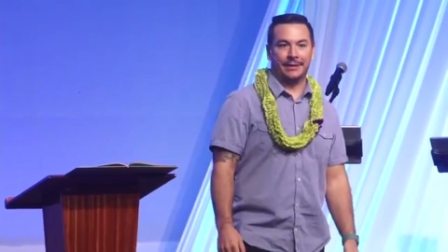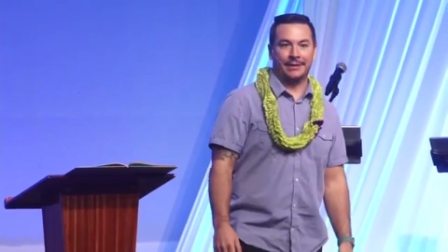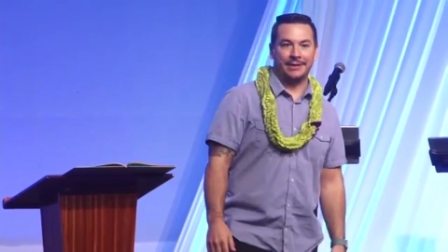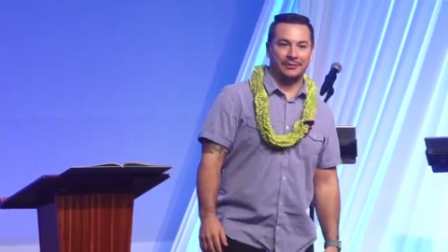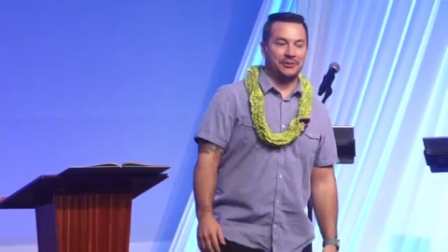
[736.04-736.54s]

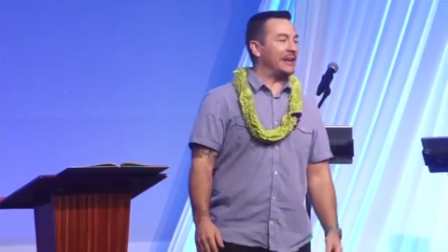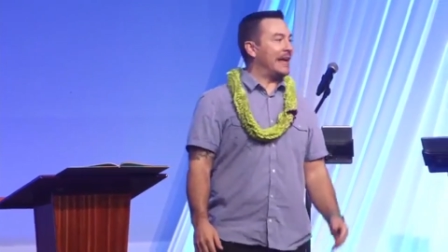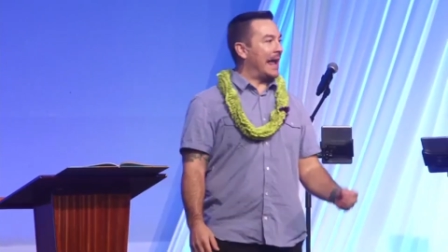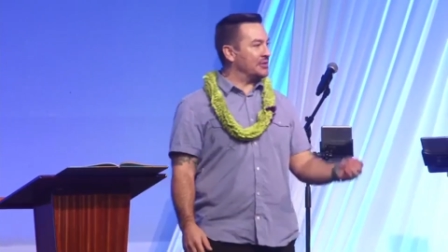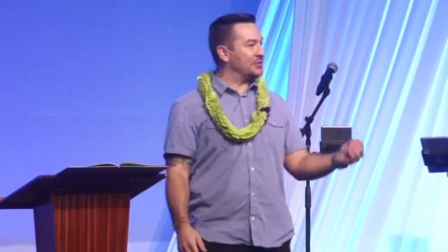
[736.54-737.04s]
You ever try
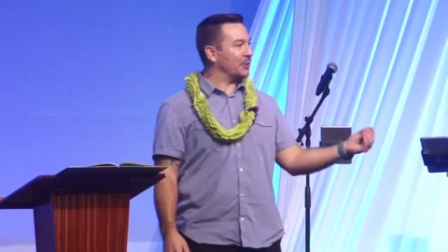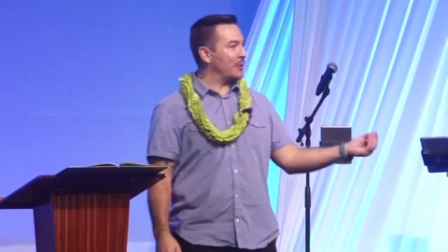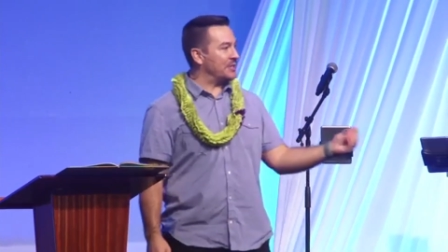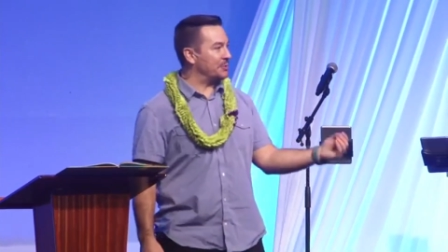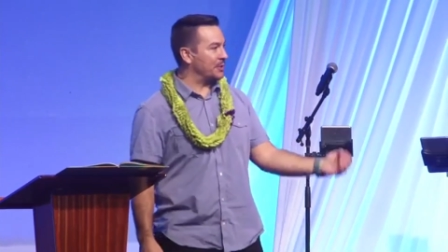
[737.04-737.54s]
to answer a
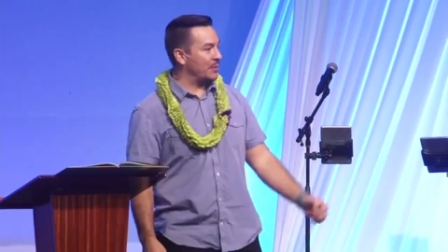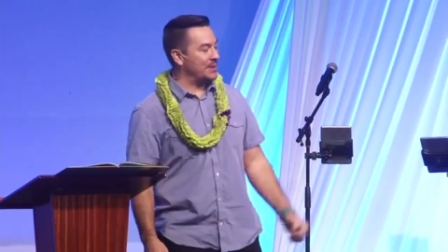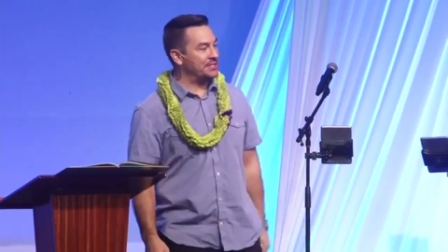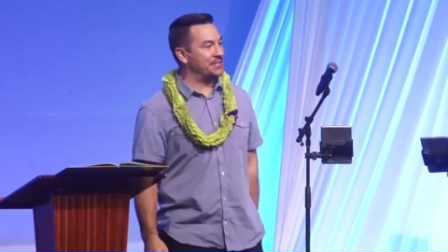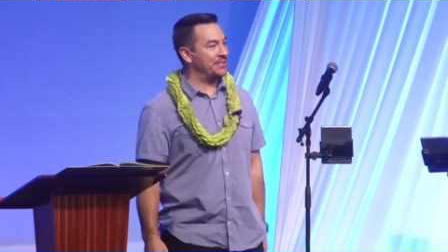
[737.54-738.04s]
question with a
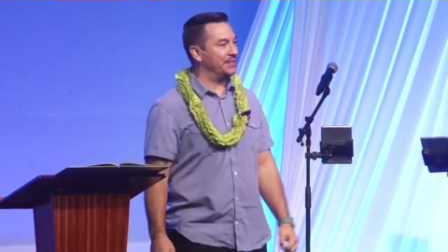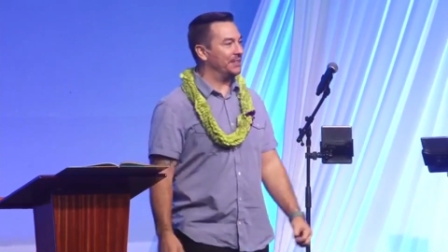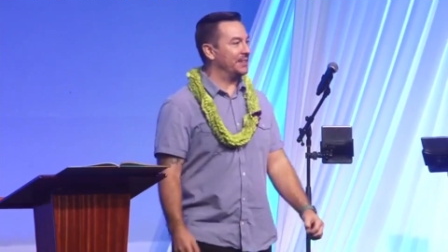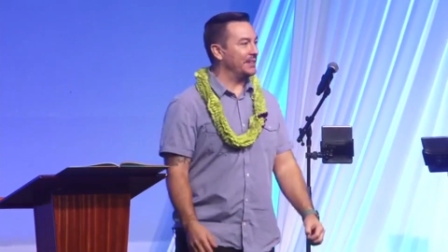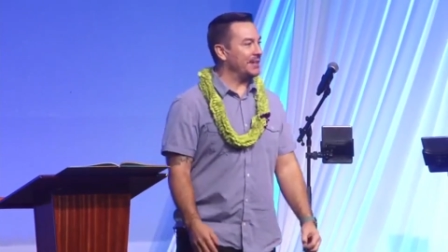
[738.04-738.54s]
question?
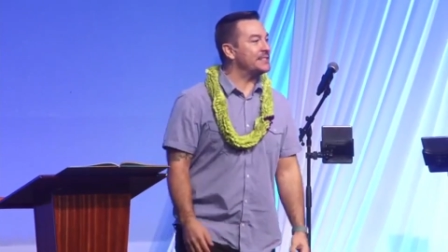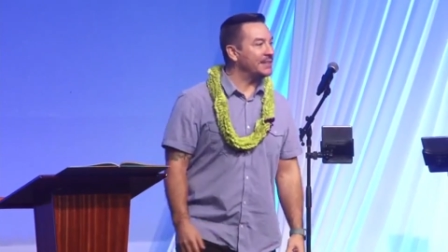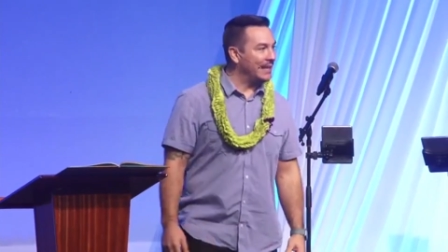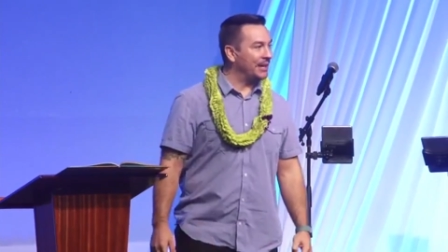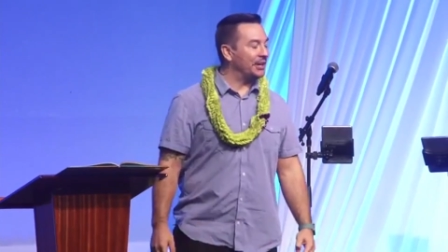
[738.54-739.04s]

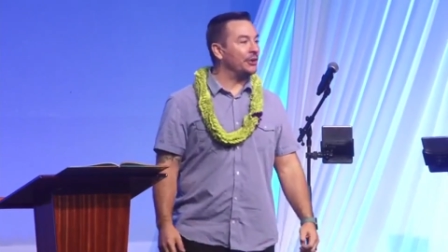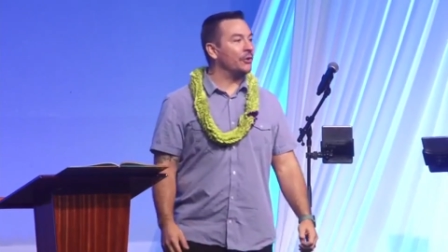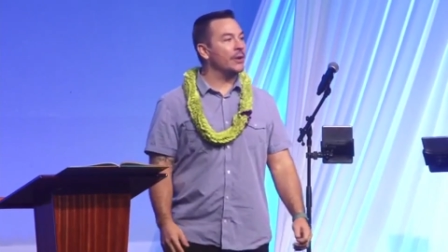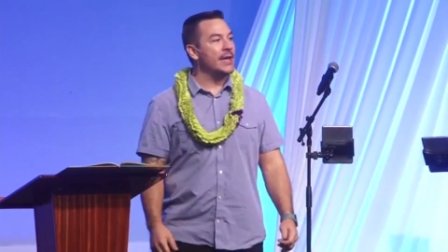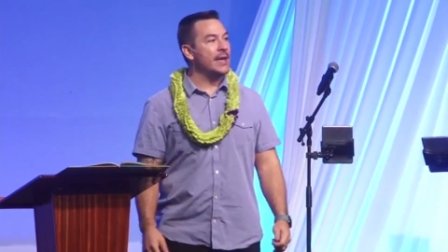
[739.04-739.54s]
Isn't that
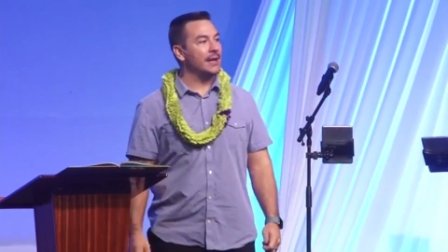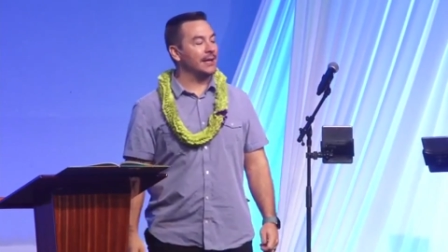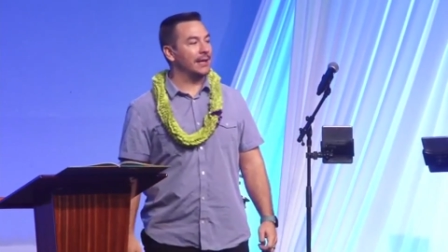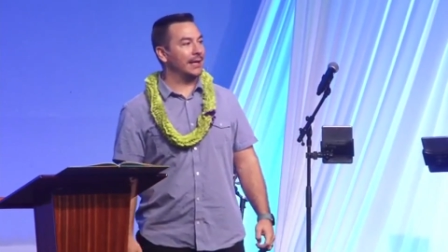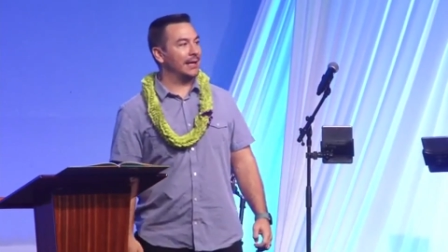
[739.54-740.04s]
annoying?
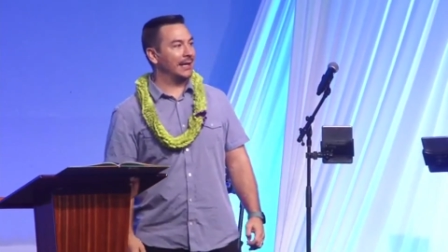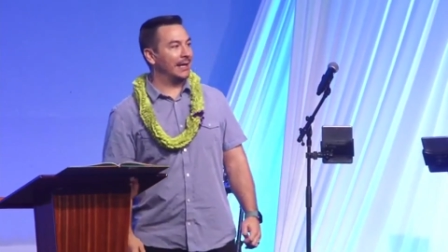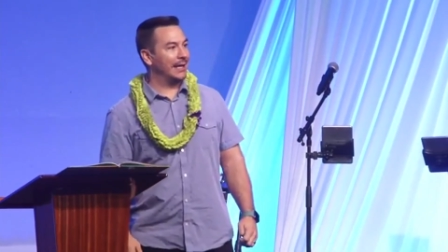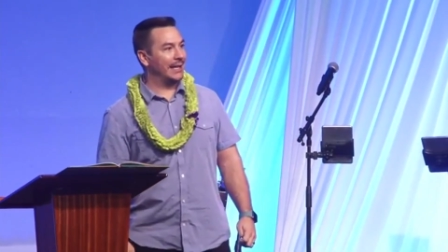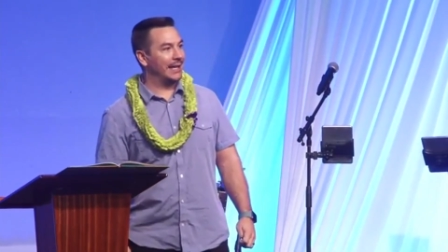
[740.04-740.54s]

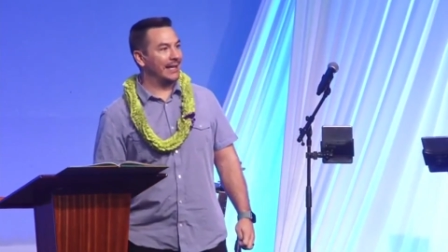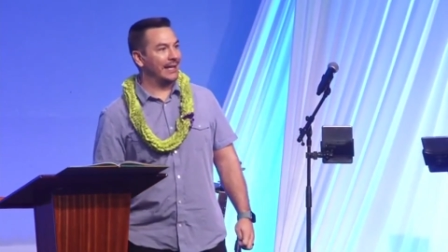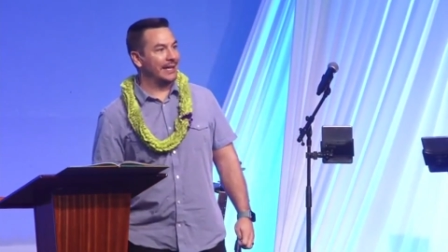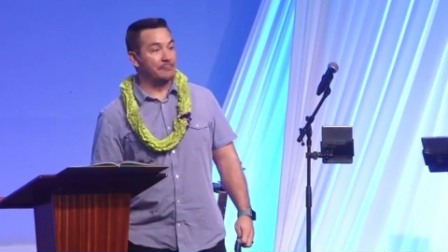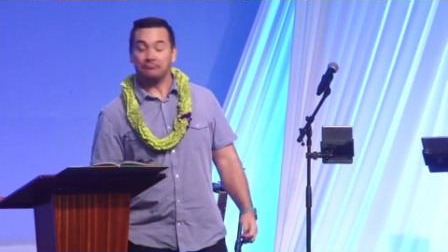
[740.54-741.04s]

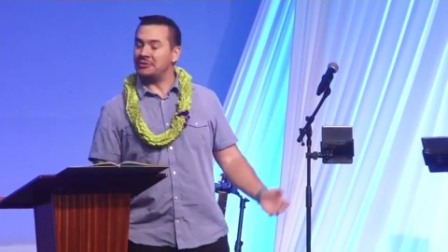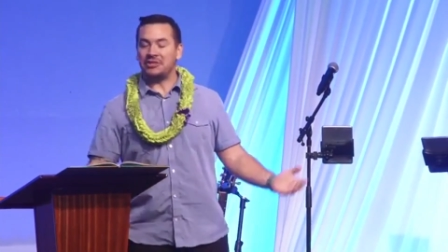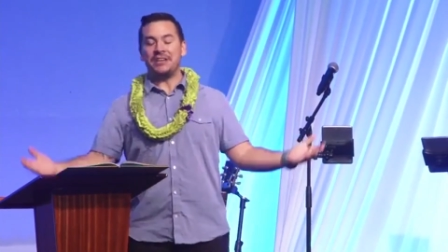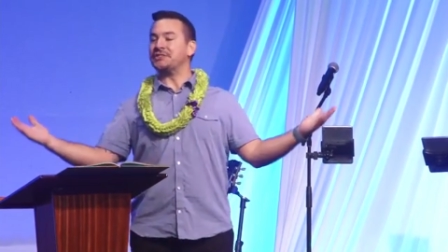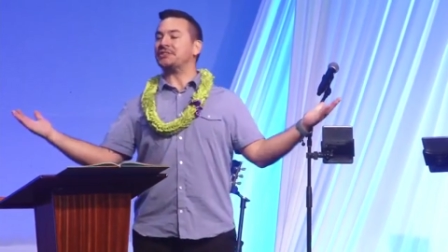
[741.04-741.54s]

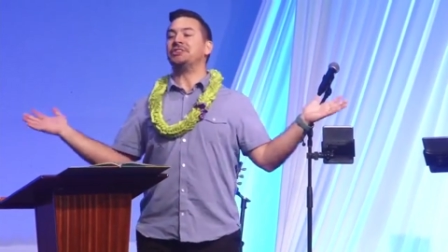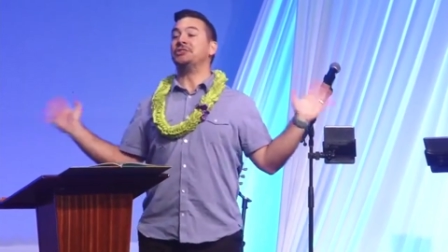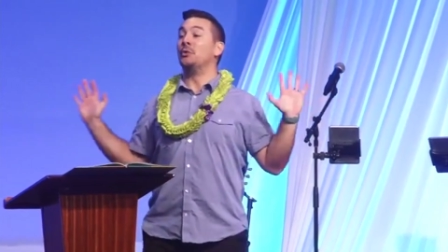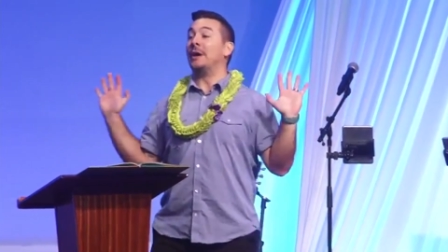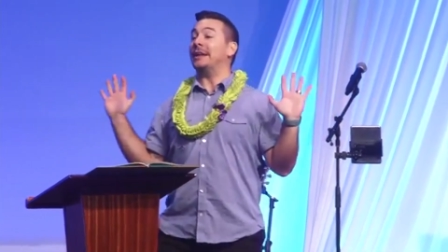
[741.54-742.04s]
Jesus can
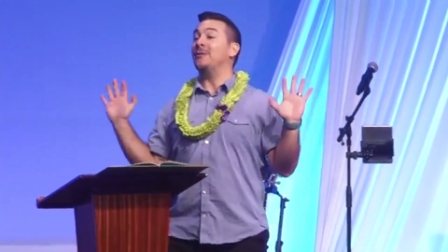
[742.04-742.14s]
do what he